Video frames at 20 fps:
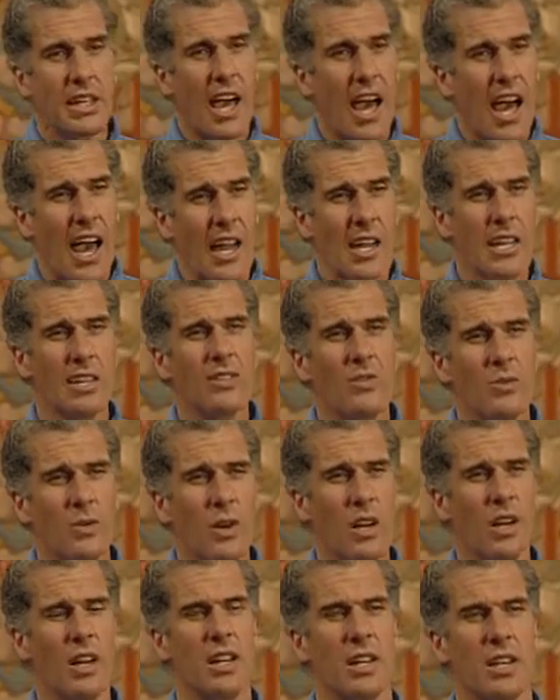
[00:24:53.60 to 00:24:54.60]
kind of
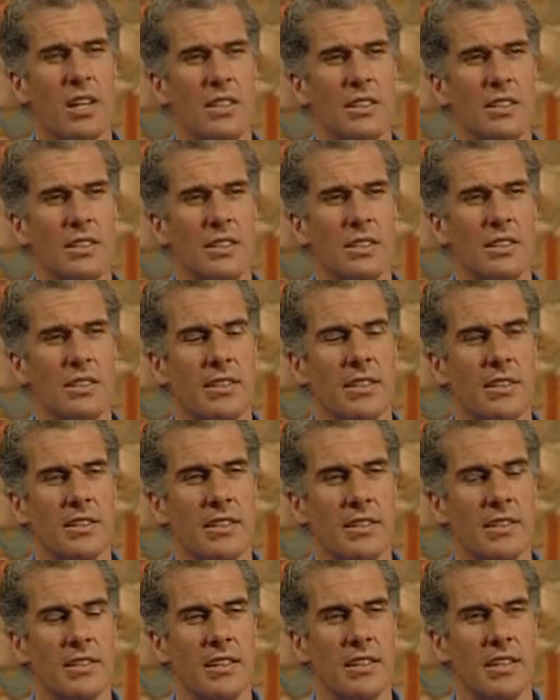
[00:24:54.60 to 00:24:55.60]

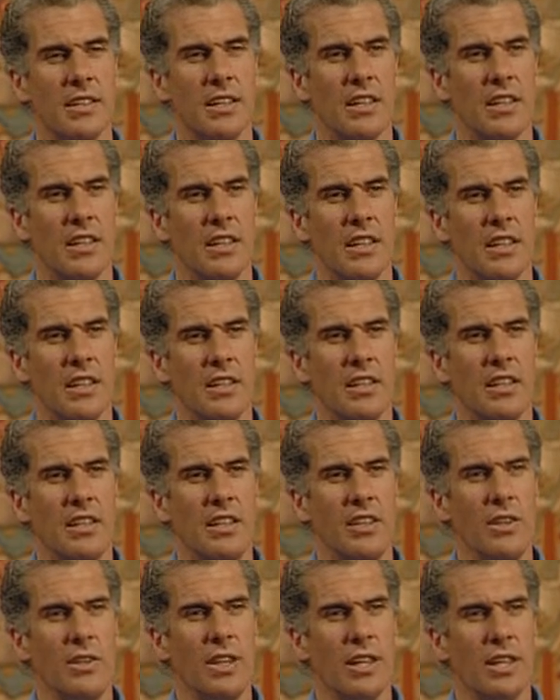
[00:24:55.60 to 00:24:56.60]
words
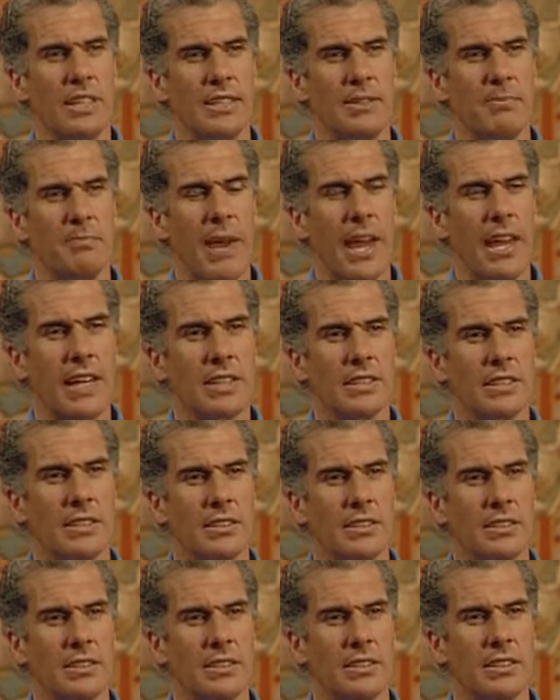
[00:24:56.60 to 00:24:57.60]
that you'd expect
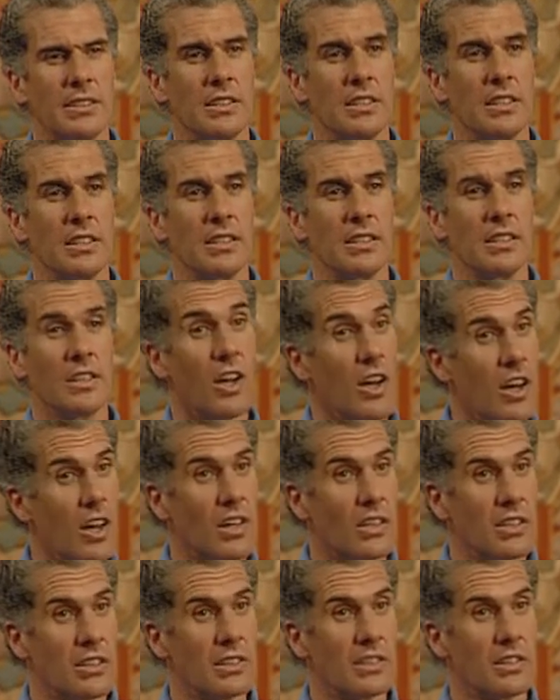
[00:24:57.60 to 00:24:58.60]

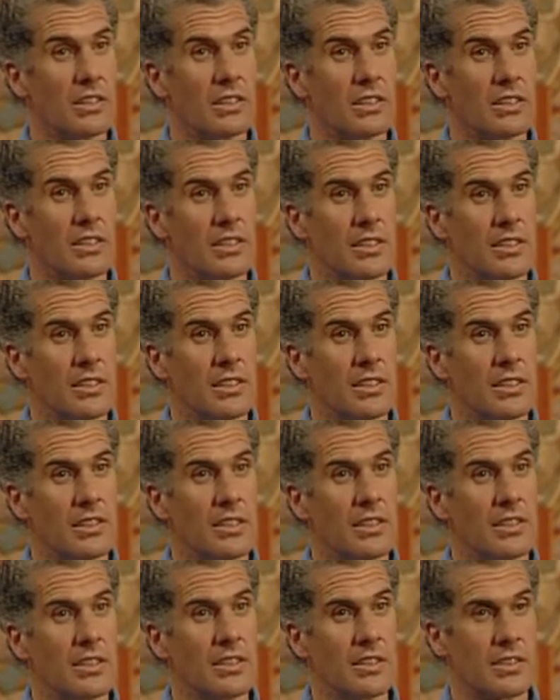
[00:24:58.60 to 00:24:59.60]
God
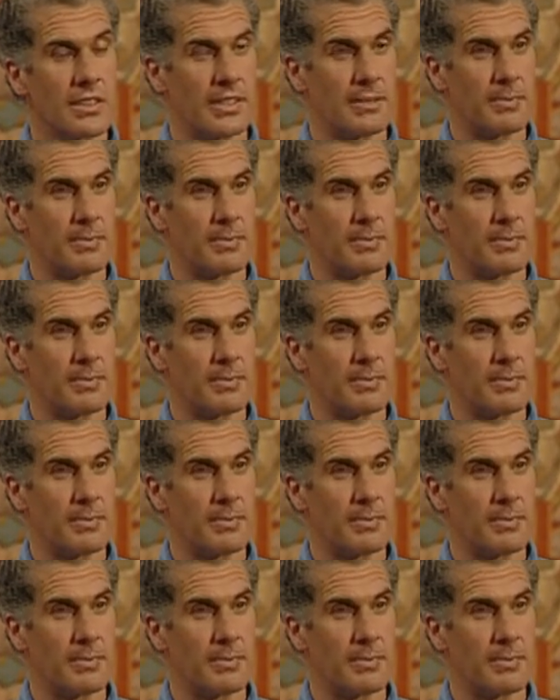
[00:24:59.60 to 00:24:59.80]
to